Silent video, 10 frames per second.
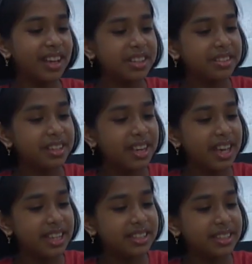So
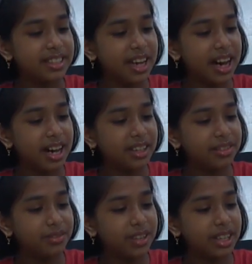let's start
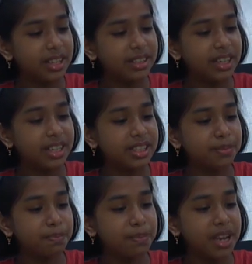with the
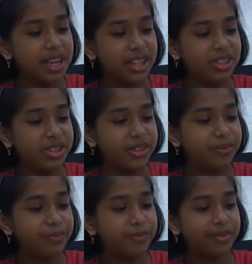spinach.
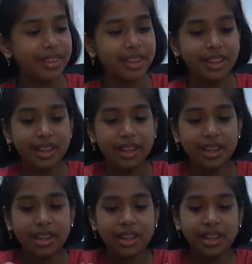
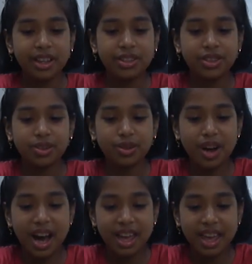So
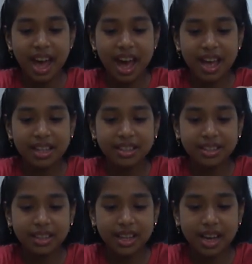I have
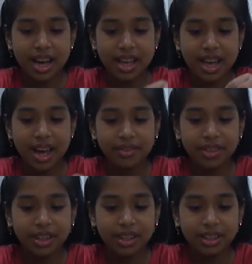
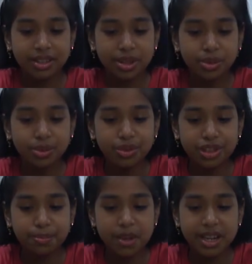here 2
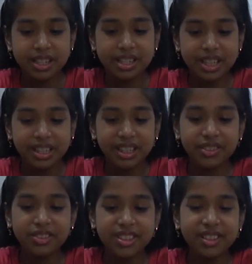spinach
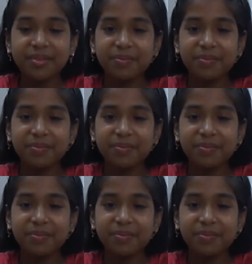leaves.